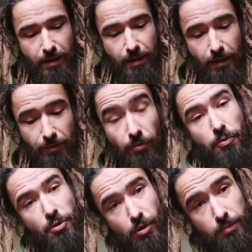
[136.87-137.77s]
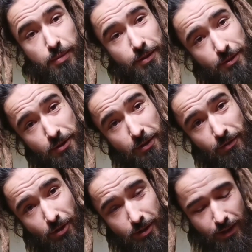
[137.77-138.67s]
a so-called platonic
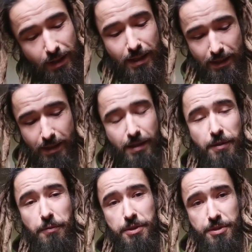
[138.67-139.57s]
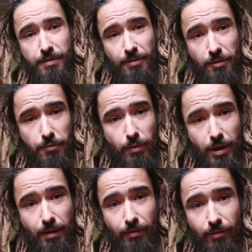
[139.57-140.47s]
solid, which is not
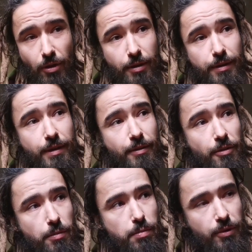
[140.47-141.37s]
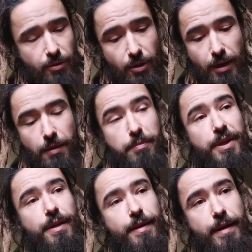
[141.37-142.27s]
really solid nor platonic,
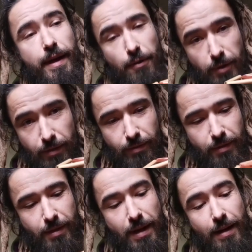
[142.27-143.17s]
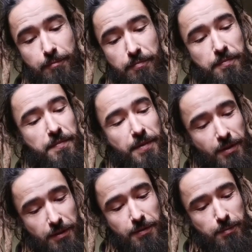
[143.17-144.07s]
but anyways, I'm
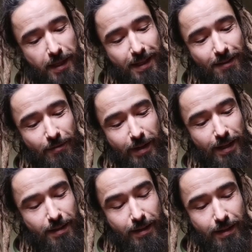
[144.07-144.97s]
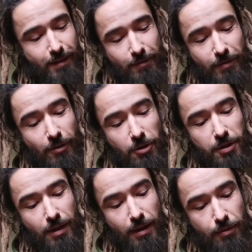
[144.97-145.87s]
not speaking of eight uh, of
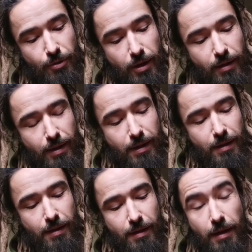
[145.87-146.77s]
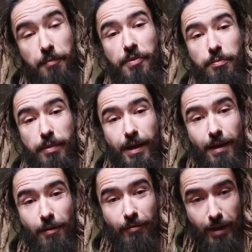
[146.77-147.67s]
octahedra. I'm
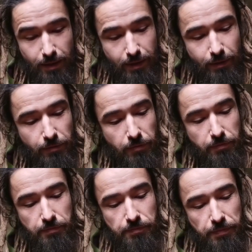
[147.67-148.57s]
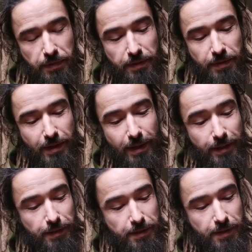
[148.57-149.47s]
speaking of eight eyes,
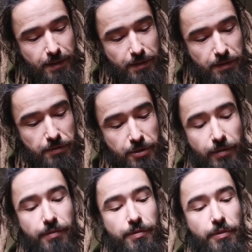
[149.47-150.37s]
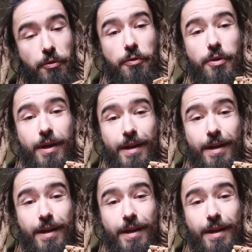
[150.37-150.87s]
and just so